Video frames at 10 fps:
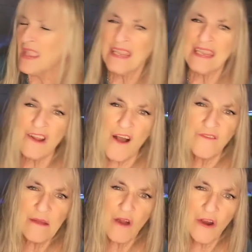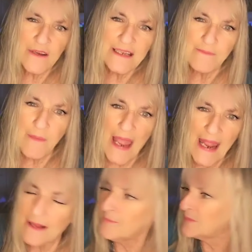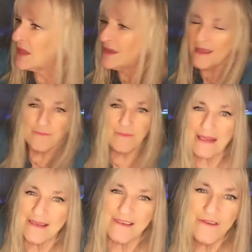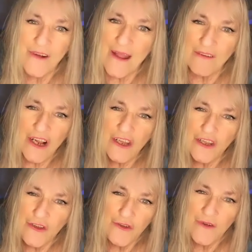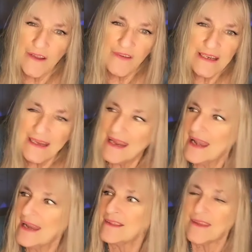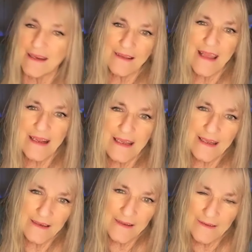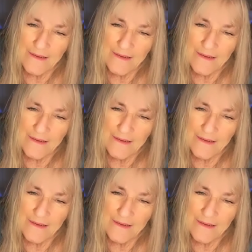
and get off MRE's back, because you don't have a clue if he did anything to that kid.